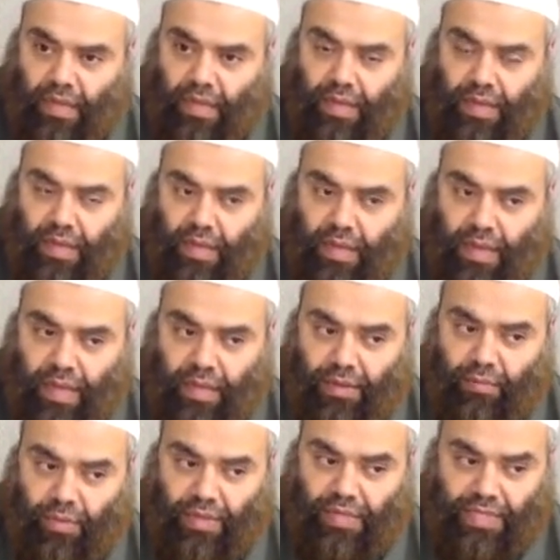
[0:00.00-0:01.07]

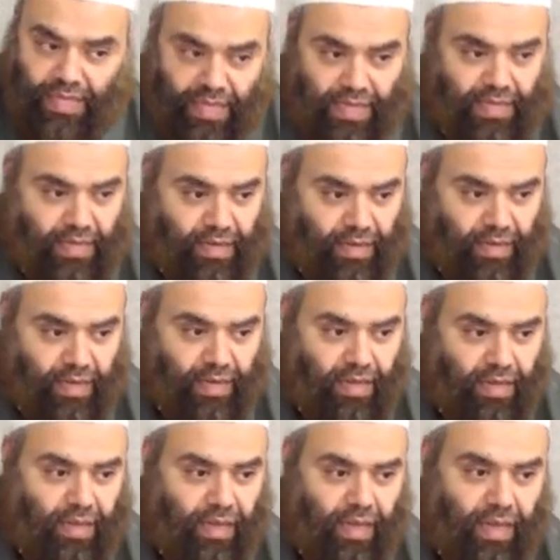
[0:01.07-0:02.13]
And when it's hidden,
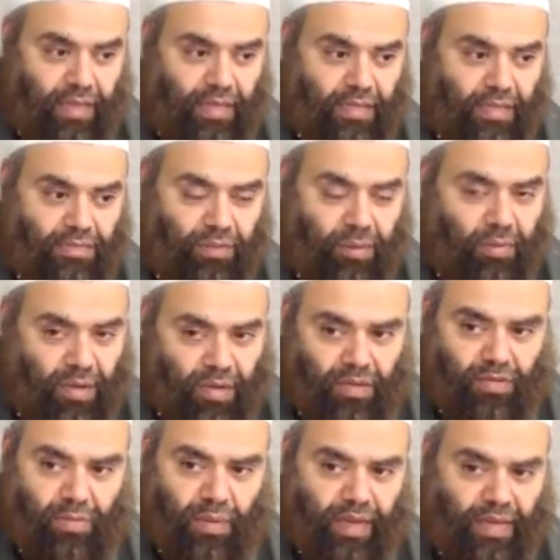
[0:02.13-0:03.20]
and it's from Allah
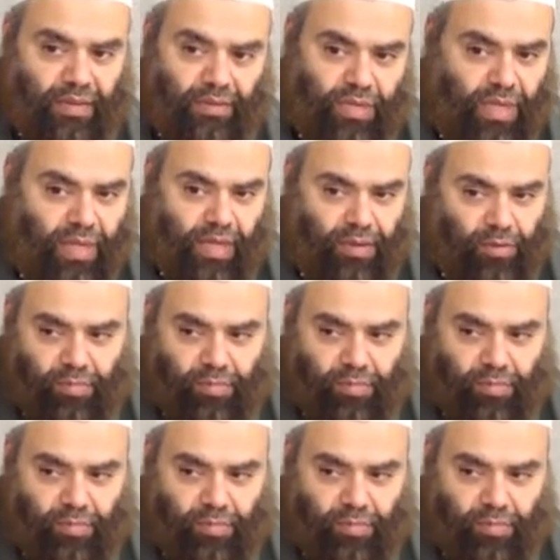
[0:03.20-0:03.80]
subhanahu wa ta'ala,